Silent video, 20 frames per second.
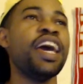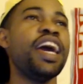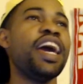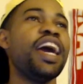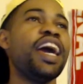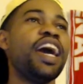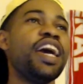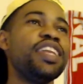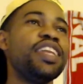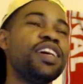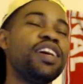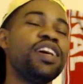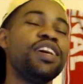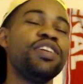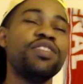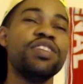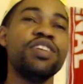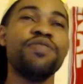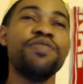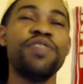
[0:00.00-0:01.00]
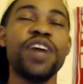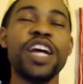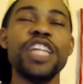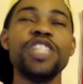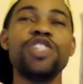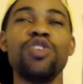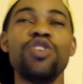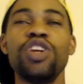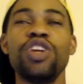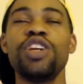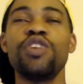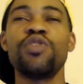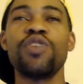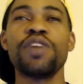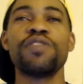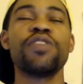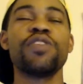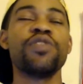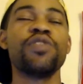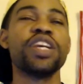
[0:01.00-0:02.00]
and eventually the
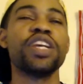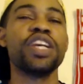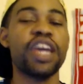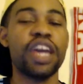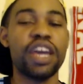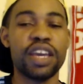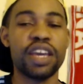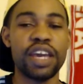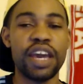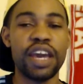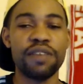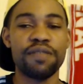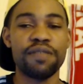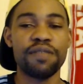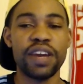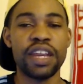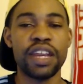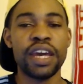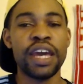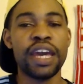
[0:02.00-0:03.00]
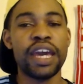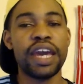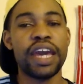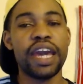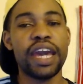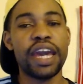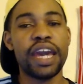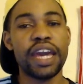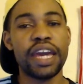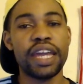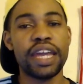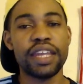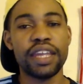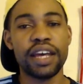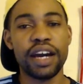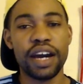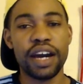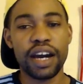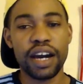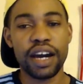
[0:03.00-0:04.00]
referee gave, gave in
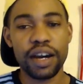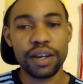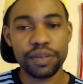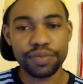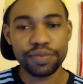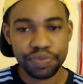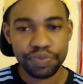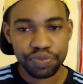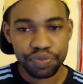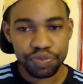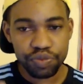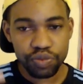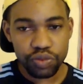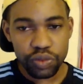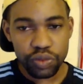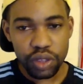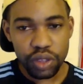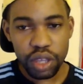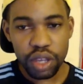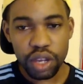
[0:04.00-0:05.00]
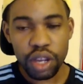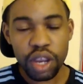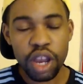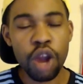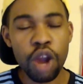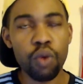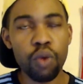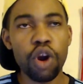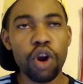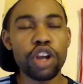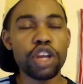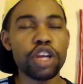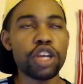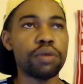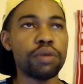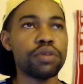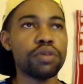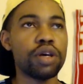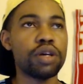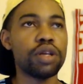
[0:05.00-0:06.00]
and uh, awarded
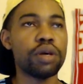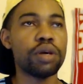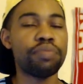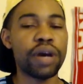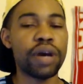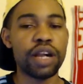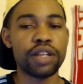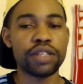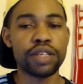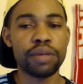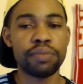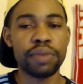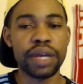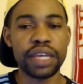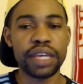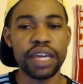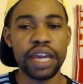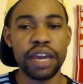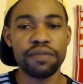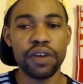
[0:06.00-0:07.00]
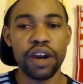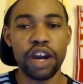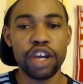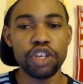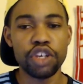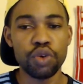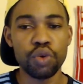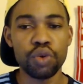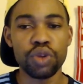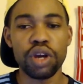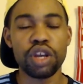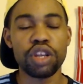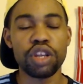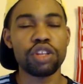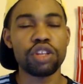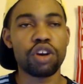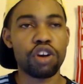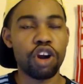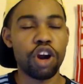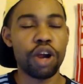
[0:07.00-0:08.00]
the, the, the penalty, man. Gave uh, you the,
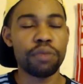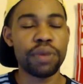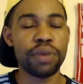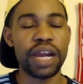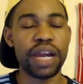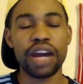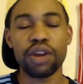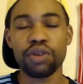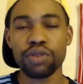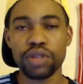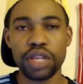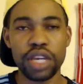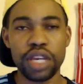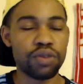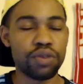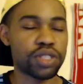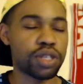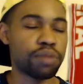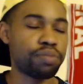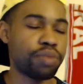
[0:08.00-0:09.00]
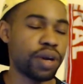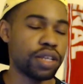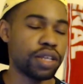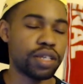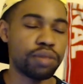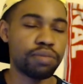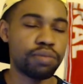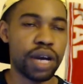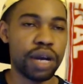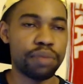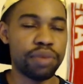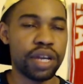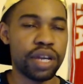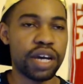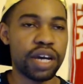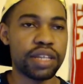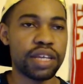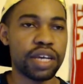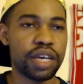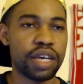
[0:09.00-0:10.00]
the card, man. I don't think it was a penalty, in my
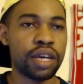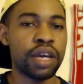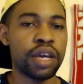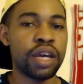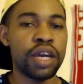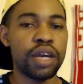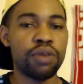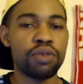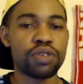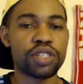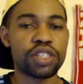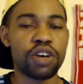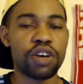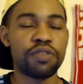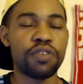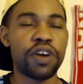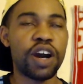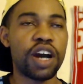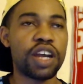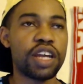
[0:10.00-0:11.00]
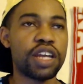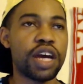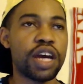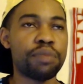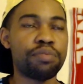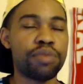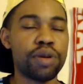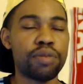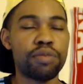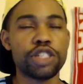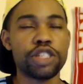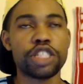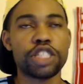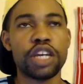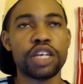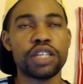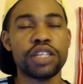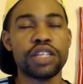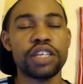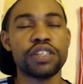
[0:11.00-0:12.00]
opinion. I think it was Cavani that pretty much
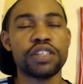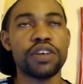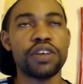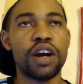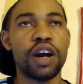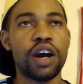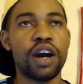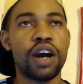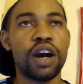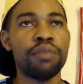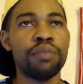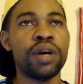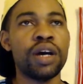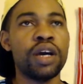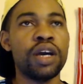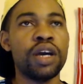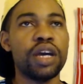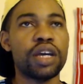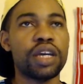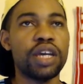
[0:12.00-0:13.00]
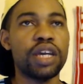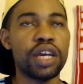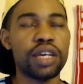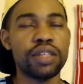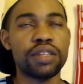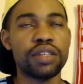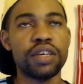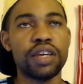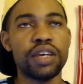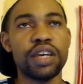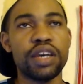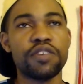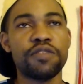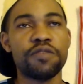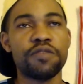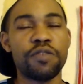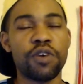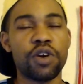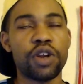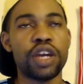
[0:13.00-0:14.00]
kicked his um, kicked
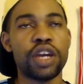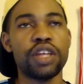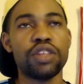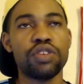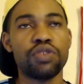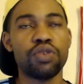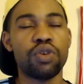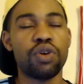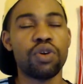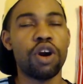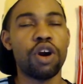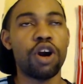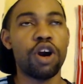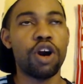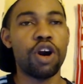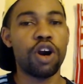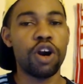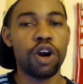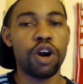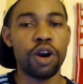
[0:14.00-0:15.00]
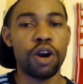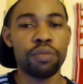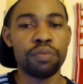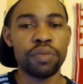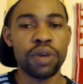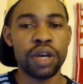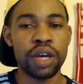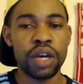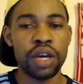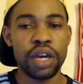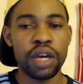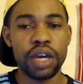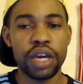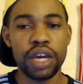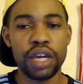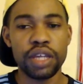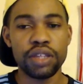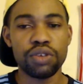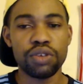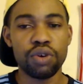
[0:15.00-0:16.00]
his foot into um,
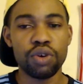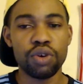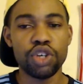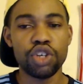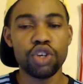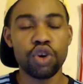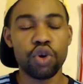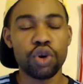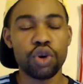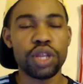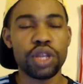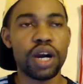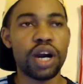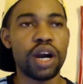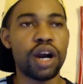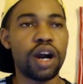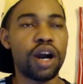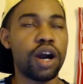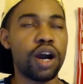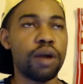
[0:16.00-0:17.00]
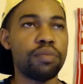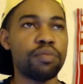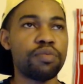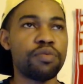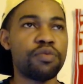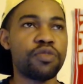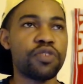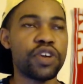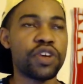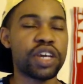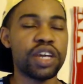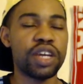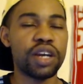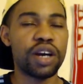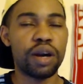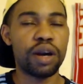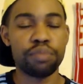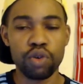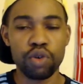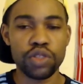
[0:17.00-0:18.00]
into Yoda um, freaking
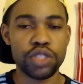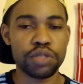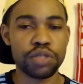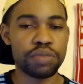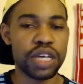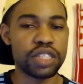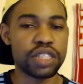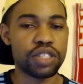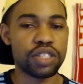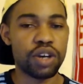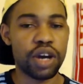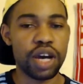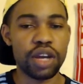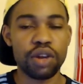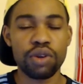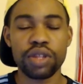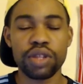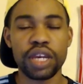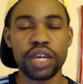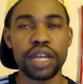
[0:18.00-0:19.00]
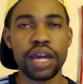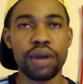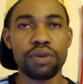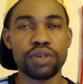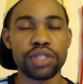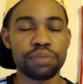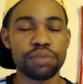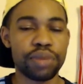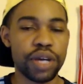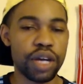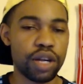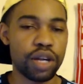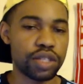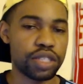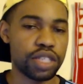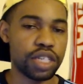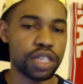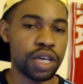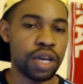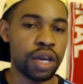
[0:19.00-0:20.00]
uh, boots, man. So I don't think that was a
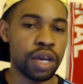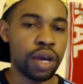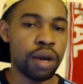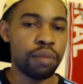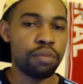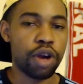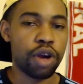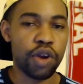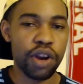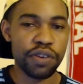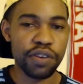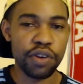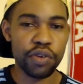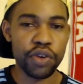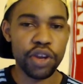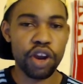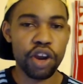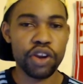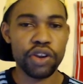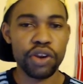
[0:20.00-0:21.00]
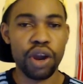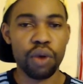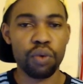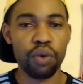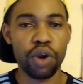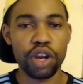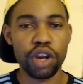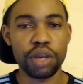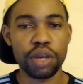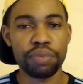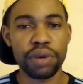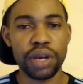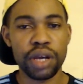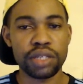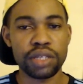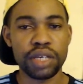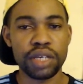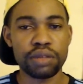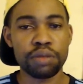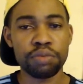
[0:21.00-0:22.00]
penalty. But referee awarded a
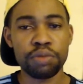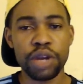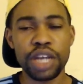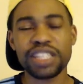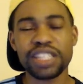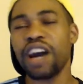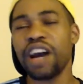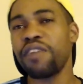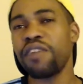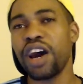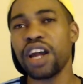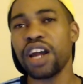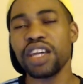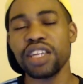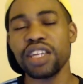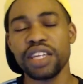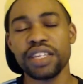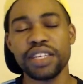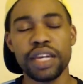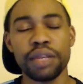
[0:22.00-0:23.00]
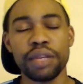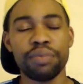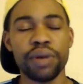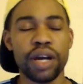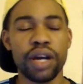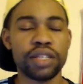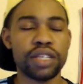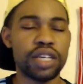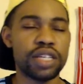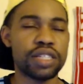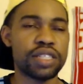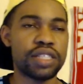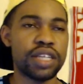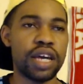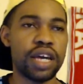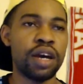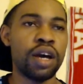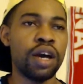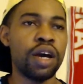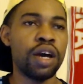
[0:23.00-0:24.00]
penalty. I'm surprised Cavani didn't take the penalty.
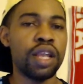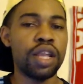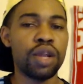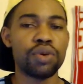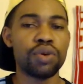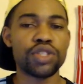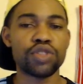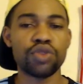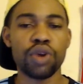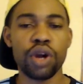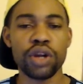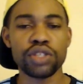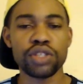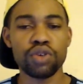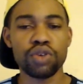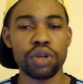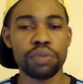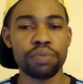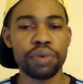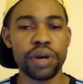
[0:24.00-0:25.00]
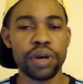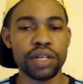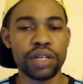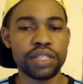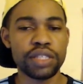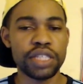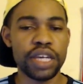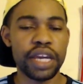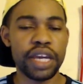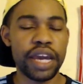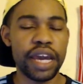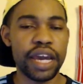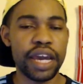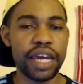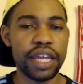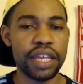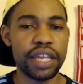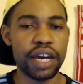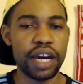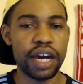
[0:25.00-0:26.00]
Instead, Luis Suarez took the penalty,
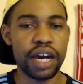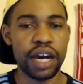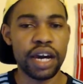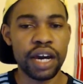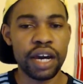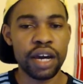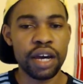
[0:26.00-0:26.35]
and uh,